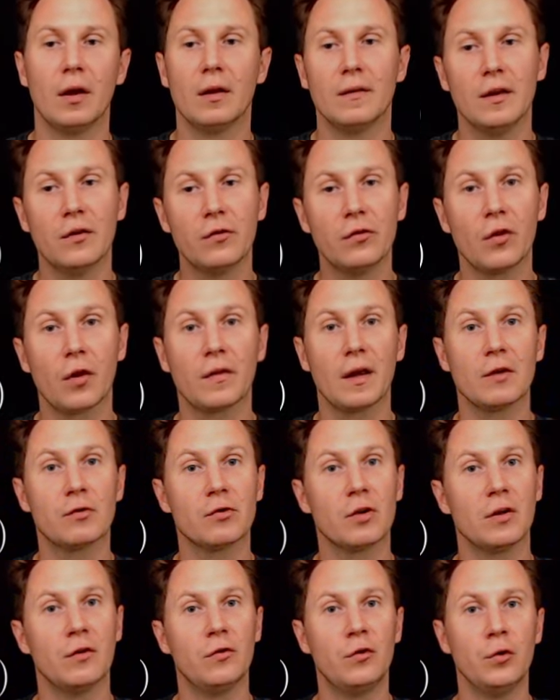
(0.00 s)
This
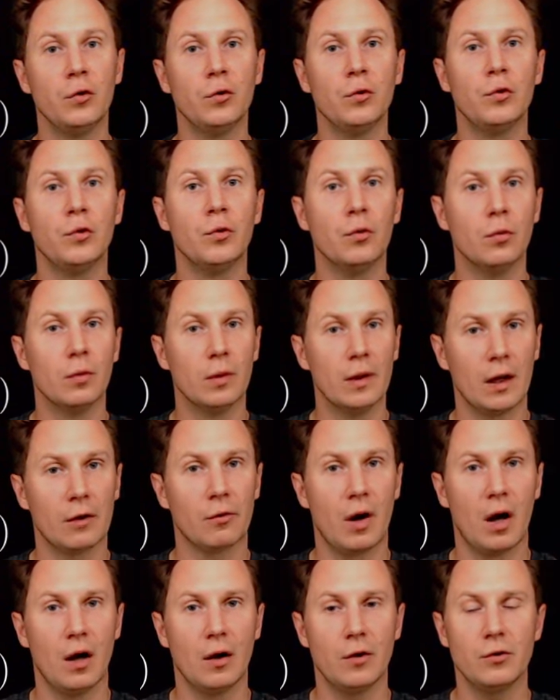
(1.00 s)
notation is due to
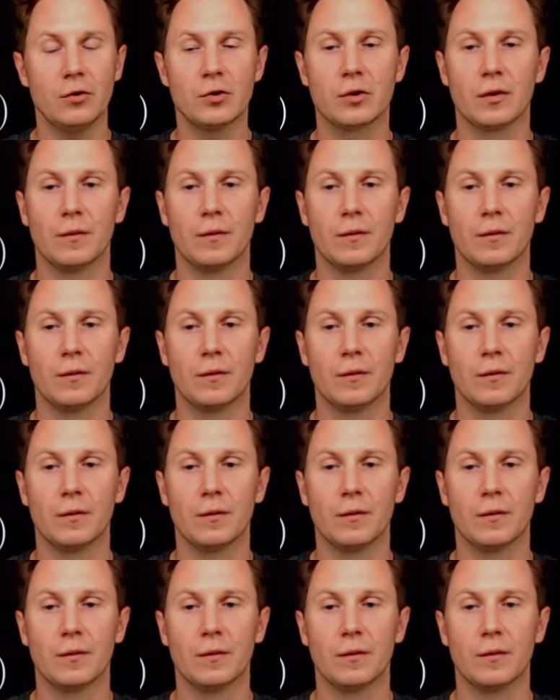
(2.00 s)
Lagrange.